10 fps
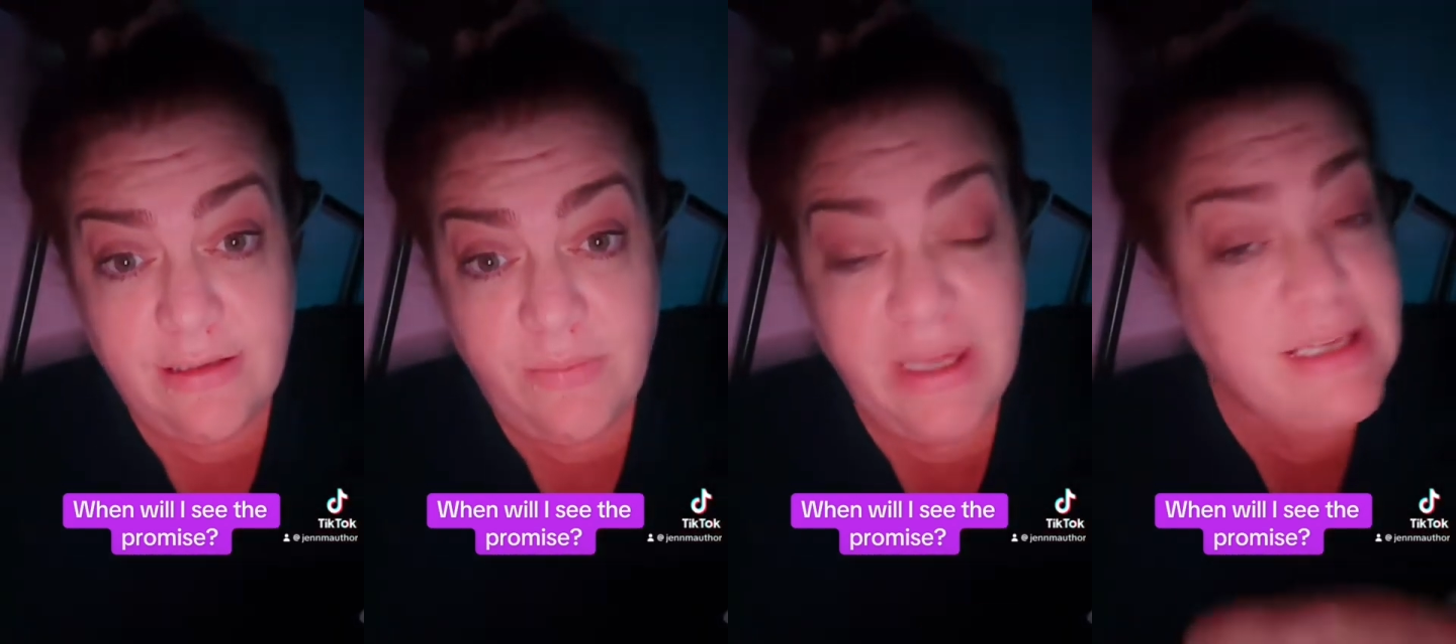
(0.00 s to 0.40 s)

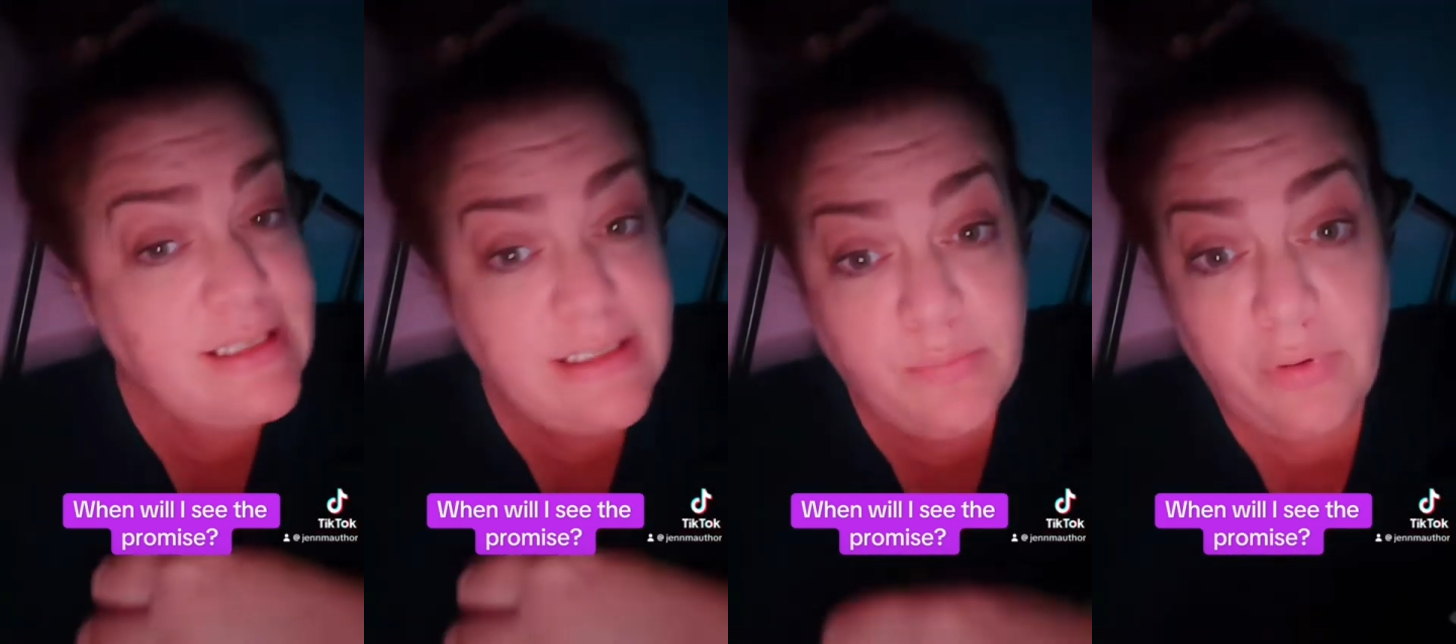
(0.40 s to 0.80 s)
because
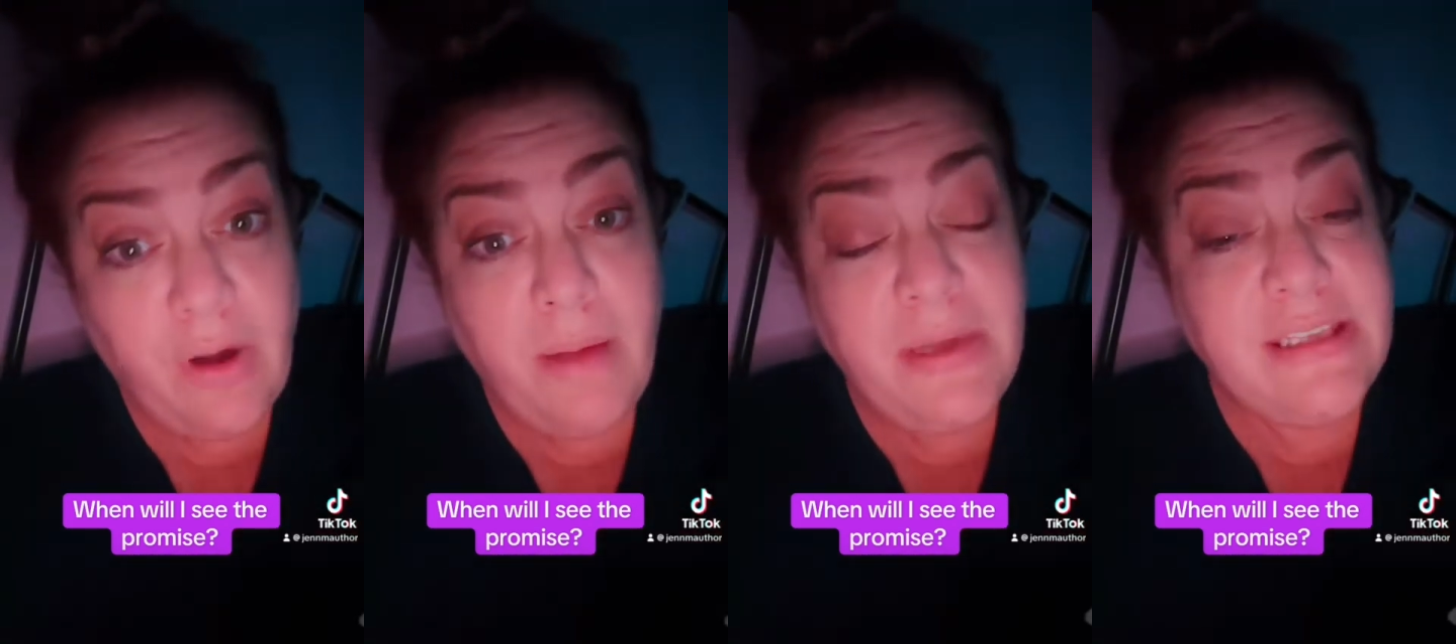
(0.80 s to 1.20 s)
it's a
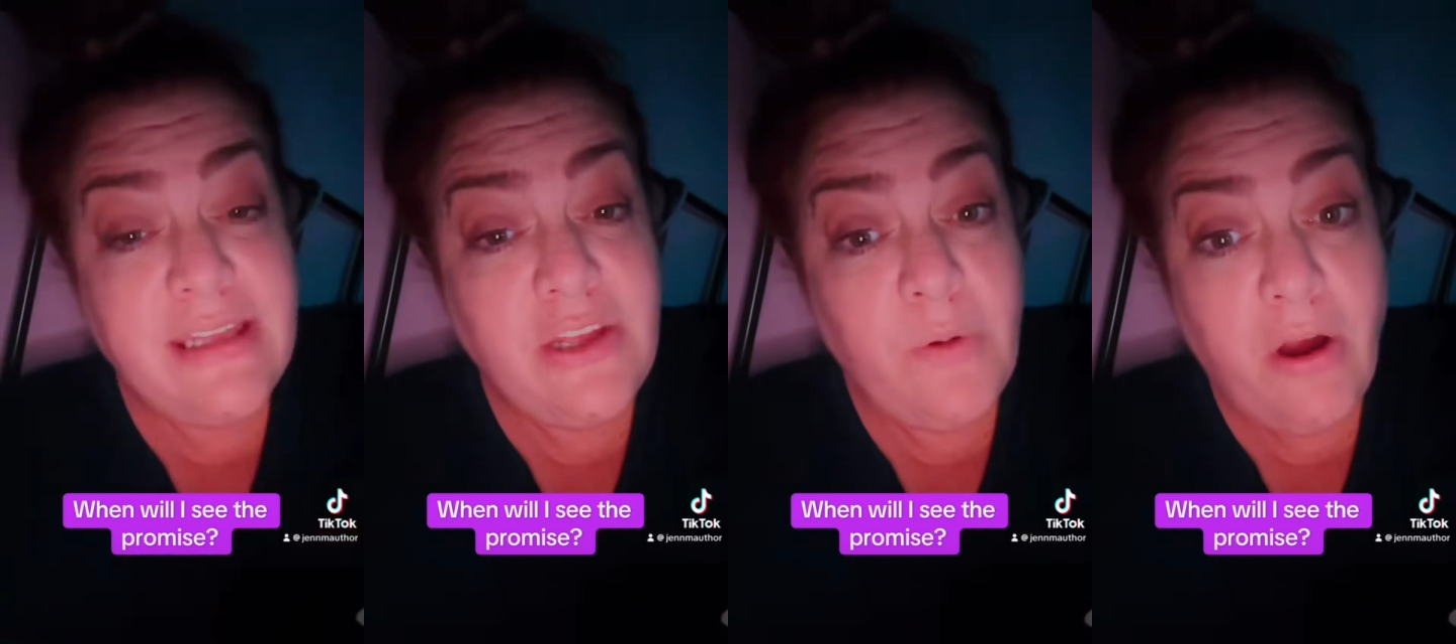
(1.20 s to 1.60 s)
promise
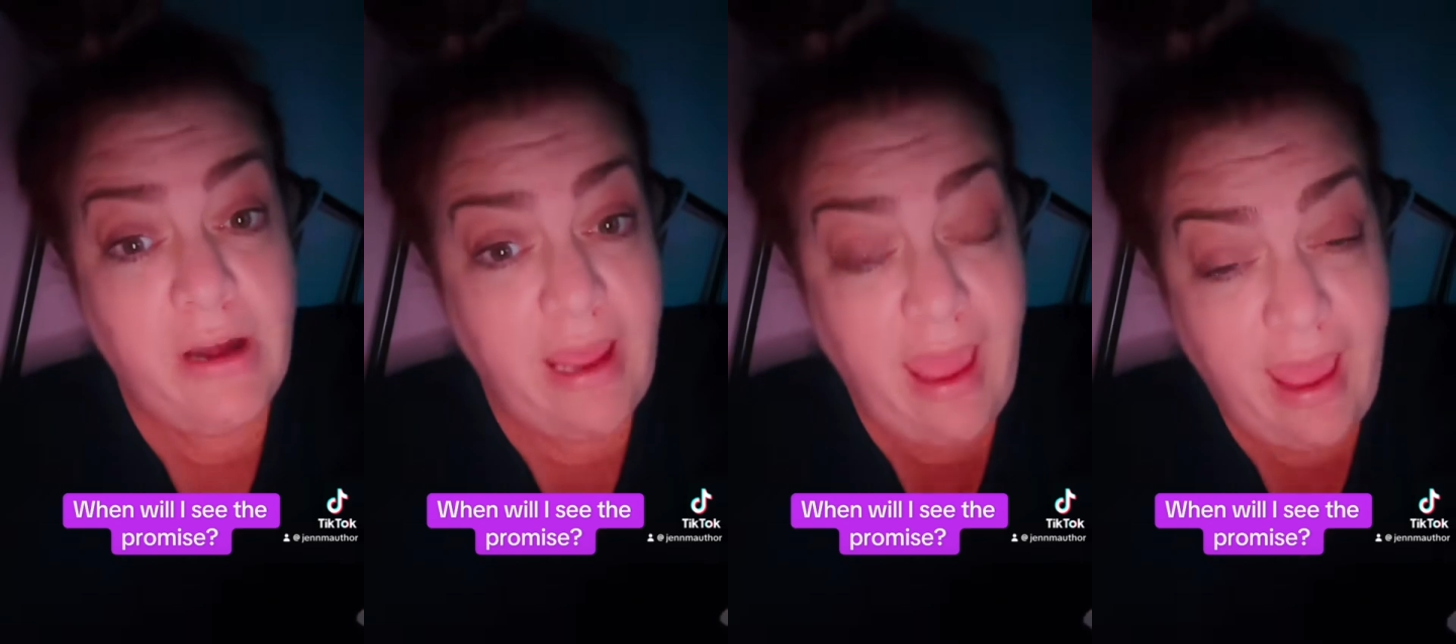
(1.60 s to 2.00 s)
that you
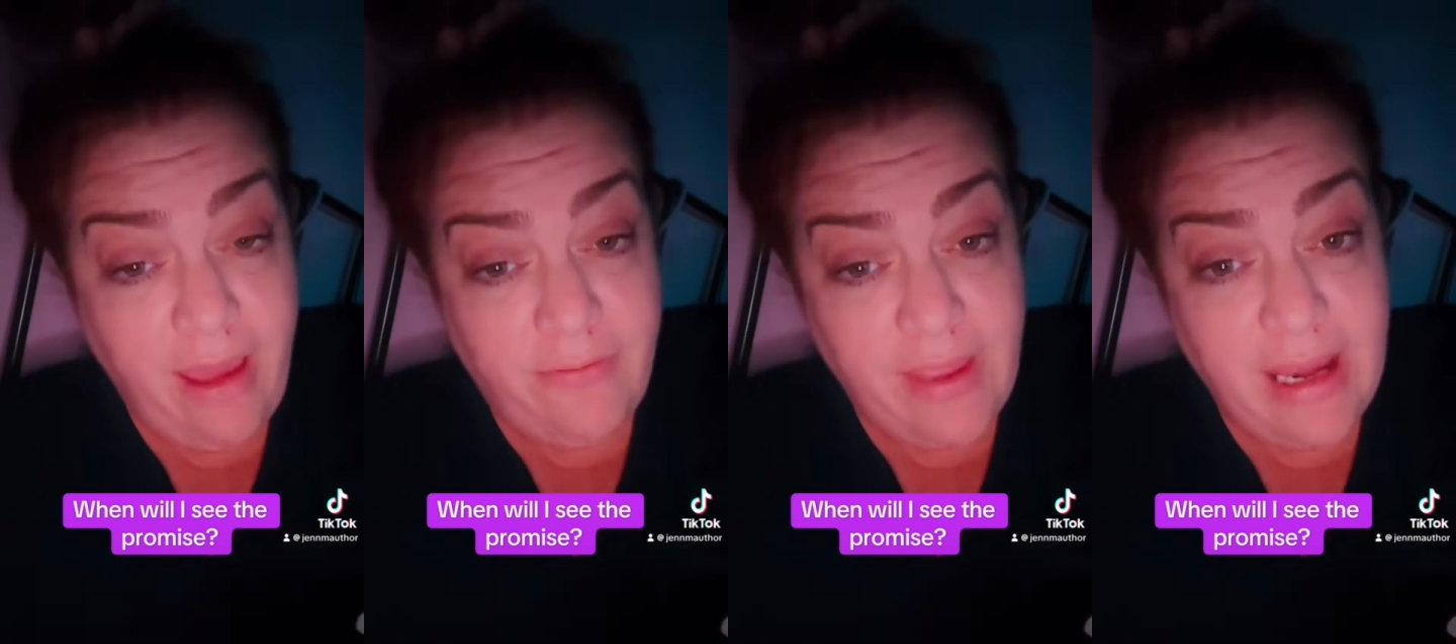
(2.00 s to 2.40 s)
already
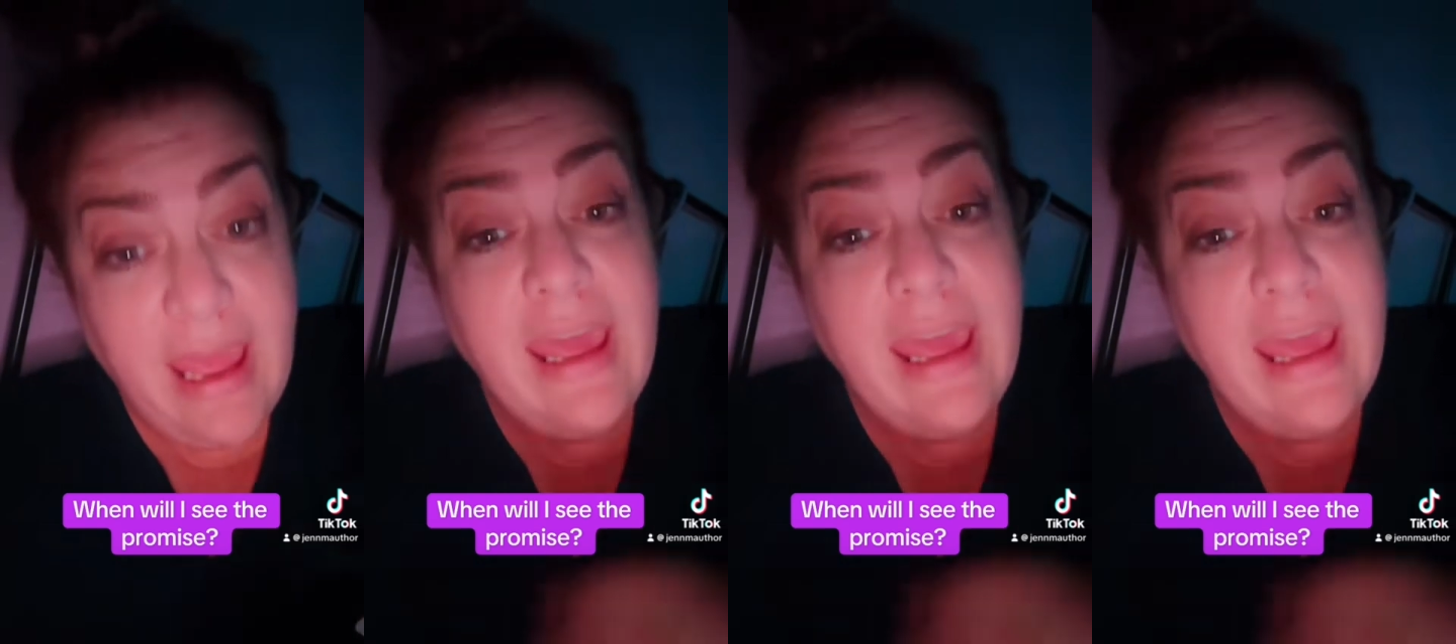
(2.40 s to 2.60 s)
have it.